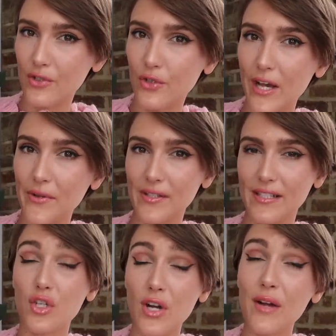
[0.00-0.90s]
as the
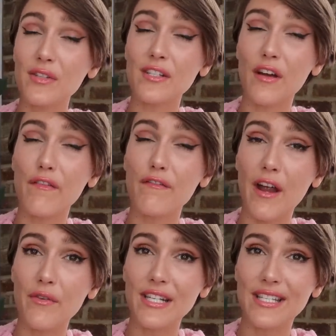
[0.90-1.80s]
trousers. The trousers are
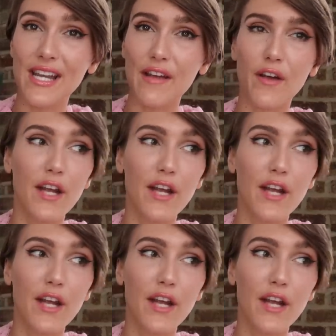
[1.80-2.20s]
very stiff.